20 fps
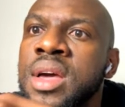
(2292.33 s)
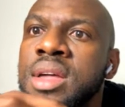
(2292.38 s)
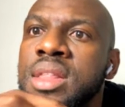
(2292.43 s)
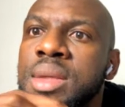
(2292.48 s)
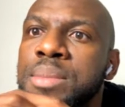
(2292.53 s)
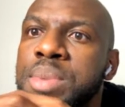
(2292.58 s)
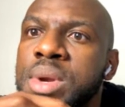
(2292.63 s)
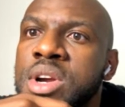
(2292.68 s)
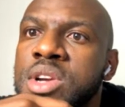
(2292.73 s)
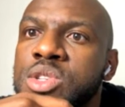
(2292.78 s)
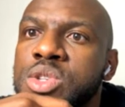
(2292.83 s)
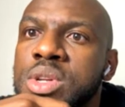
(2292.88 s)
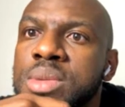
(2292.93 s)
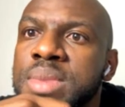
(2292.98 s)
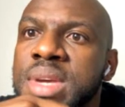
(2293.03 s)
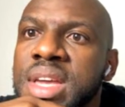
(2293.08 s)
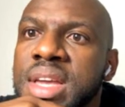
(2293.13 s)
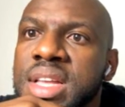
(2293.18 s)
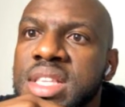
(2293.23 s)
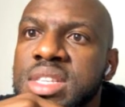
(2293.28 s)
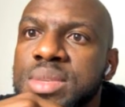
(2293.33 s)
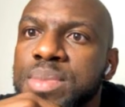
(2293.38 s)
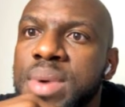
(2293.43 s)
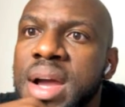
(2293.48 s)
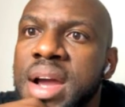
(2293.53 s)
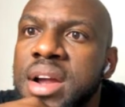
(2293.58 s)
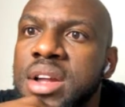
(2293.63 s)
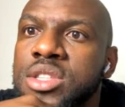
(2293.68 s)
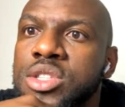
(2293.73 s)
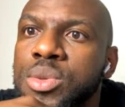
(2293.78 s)
The players will be
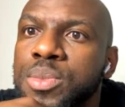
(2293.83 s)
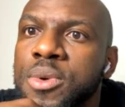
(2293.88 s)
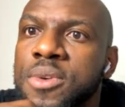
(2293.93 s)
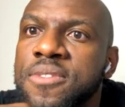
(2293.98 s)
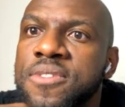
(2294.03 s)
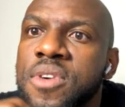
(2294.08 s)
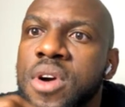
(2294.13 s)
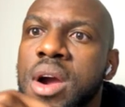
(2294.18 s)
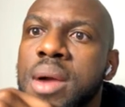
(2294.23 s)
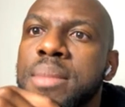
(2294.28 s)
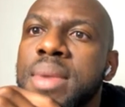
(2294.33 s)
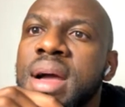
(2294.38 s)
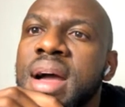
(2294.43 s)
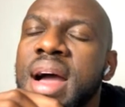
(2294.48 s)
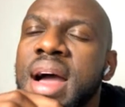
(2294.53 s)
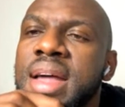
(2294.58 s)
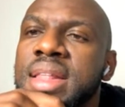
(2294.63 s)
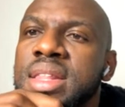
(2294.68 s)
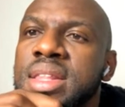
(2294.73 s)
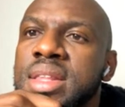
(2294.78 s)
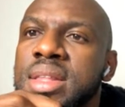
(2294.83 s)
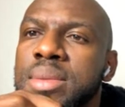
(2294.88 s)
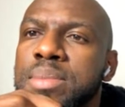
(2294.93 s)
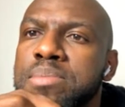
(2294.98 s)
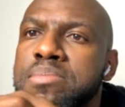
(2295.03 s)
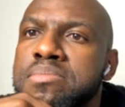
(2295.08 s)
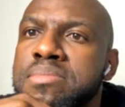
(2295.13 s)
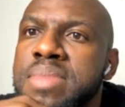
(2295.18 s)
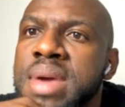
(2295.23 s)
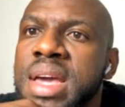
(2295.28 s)
inspired to perform at their
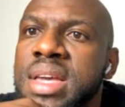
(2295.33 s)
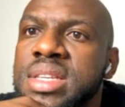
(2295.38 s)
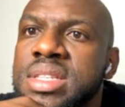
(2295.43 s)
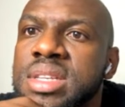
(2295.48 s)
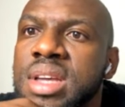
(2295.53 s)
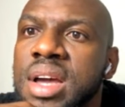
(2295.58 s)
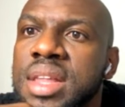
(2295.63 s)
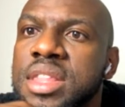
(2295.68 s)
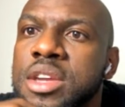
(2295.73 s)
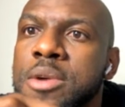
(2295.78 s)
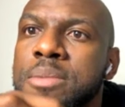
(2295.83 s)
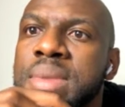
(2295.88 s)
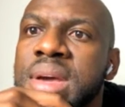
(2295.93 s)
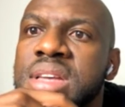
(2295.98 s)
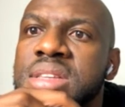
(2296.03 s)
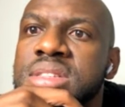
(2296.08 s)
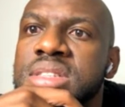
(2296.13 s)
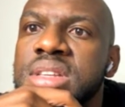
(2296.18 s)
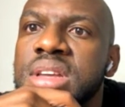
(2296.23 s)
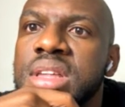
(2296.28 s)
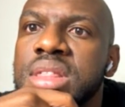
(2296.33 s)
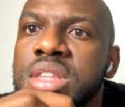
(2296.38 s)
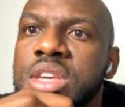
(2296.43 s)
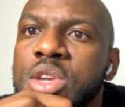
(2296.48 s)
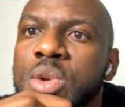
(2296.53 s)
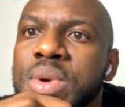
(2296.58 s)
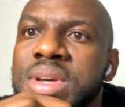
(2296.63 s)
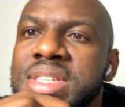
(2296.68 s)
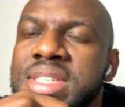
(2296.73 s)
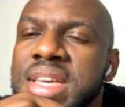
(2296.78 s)
best in the
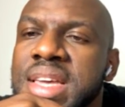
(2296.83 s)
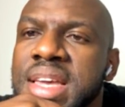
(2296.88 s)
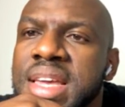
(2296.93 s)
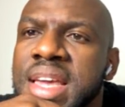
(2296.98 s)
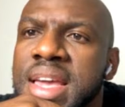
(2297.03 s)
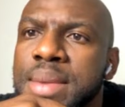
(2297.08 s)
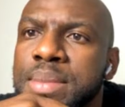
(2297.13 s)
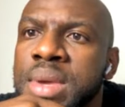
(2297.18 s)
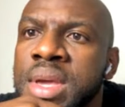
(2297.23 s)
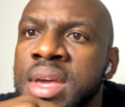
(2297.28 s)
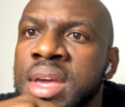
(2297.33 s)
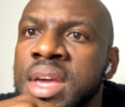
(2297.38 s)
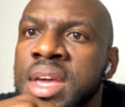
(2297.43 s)
USA game.